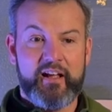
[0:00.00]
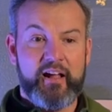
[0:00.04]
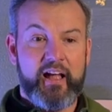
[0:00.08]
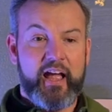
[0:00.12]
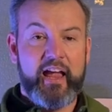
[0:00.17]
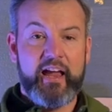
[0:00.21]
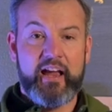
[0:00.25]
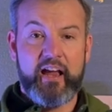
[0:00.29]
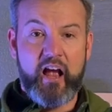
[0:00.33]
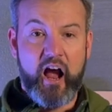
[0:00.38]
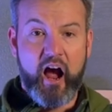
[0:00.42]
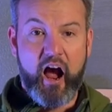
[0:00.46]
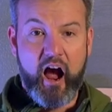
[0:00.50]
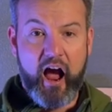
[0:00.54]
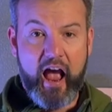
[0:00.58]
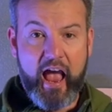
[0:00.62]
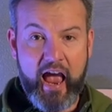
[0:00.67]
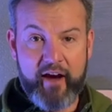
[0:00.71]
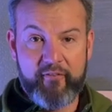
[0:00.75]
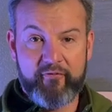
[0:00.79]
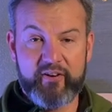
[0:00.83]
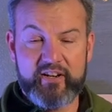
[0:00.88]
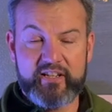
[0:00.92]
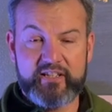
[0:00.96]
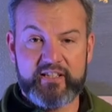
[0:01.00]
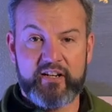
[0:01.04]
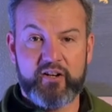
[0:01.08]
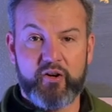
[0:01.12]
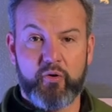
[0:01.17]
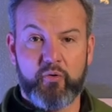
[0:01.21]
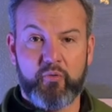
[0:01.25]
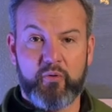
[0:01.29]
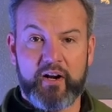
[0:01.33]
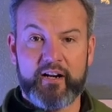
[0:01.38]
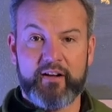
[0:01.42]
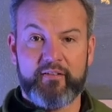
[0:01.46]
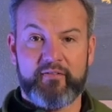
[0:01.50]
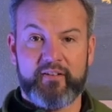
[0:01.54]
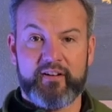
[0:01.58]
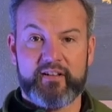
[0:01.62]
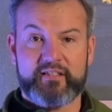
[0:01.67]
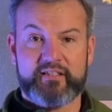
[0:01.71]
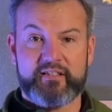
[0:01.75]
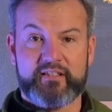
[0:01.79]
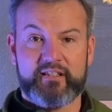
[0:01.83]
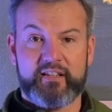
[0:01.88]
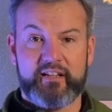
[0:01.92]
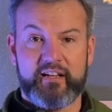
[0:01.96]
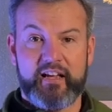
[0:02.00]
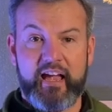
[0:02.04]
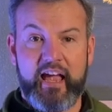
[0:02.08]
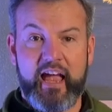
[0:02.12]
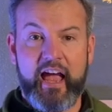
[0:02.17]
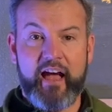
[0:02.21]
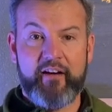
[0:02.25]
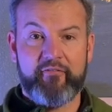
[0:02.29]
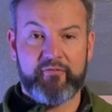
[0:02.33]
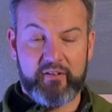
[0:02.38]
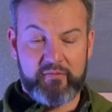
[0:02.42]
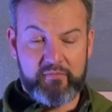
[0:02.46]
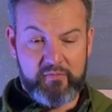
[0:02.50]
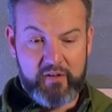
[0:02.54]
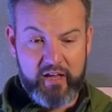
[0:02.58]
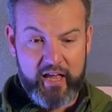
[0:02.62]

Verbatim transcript: Hey, every single one of us have